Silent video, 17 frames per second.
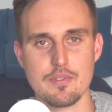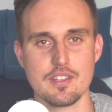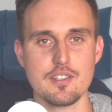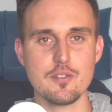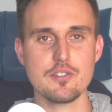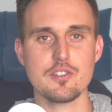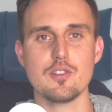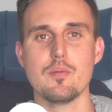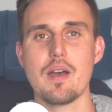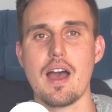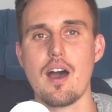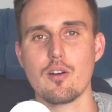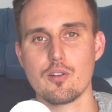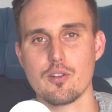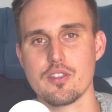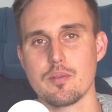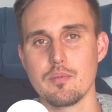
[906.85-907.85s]
The YouTube
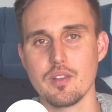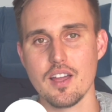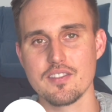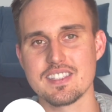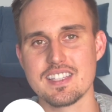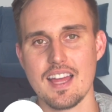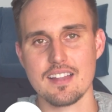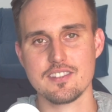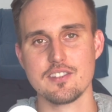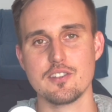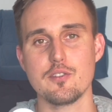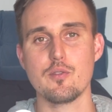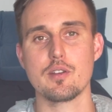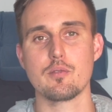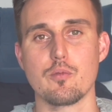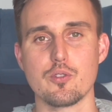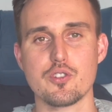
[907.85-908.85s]
algorithm loves that
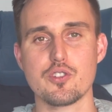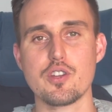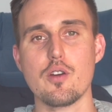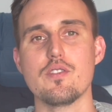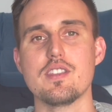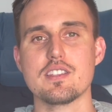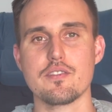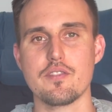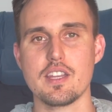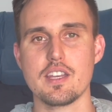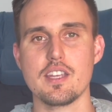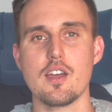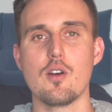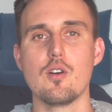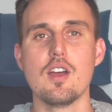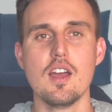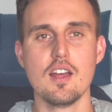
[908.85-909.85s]
too, and will show this
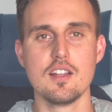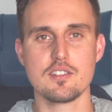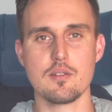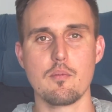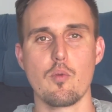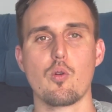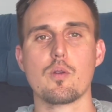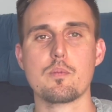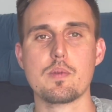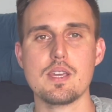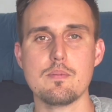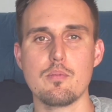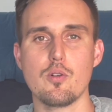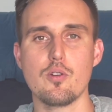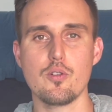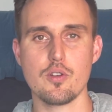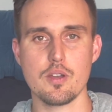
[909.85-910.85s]
video to more
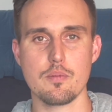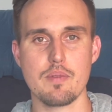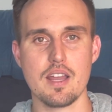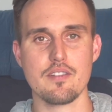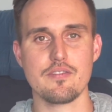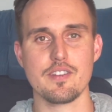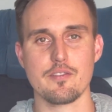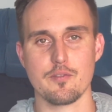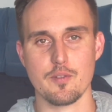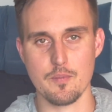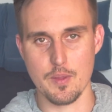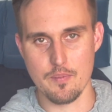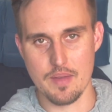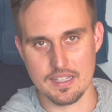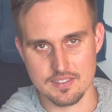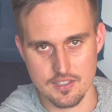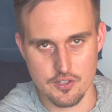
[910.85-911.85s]
people who could benefit from the
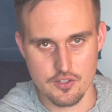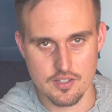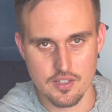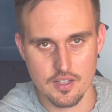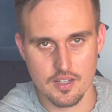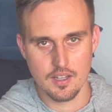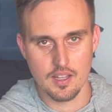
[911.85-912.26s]
message.